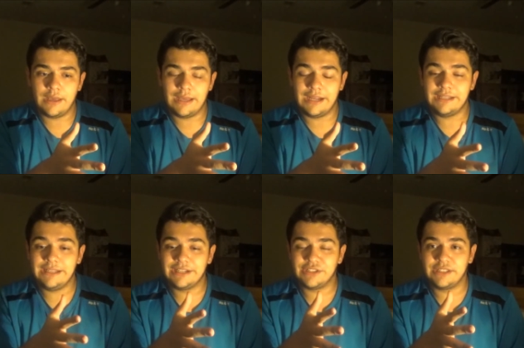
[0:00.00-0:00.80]
and I didn't
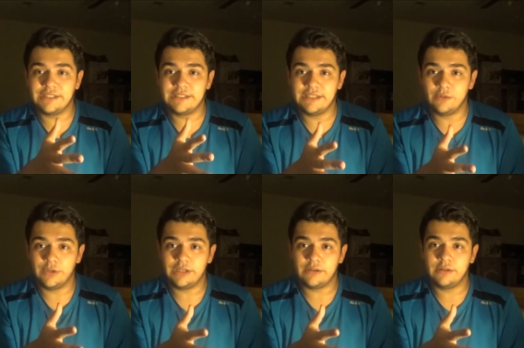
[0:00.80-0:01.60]
actually get to see it
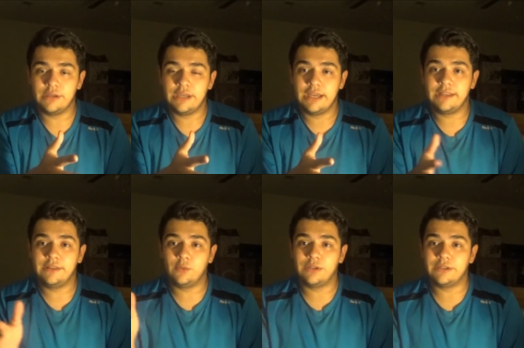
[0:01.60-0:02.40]
well. And then
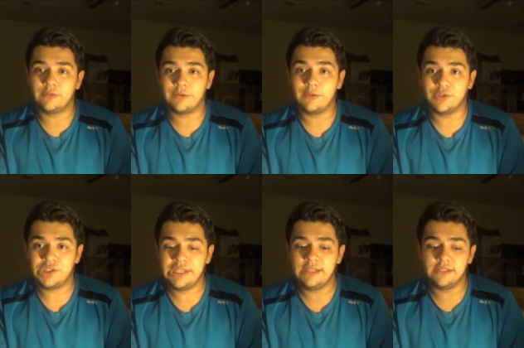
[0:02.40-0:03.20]
the one on the right was
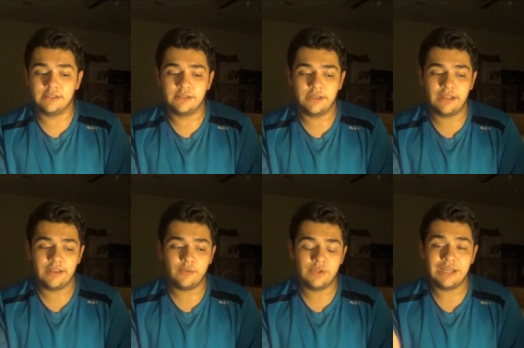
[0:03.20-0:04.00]
Chica, and
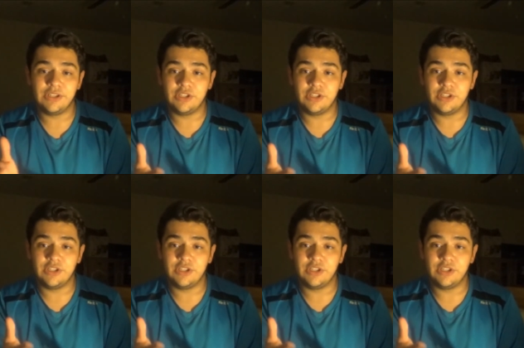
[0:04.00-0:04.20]
then when you got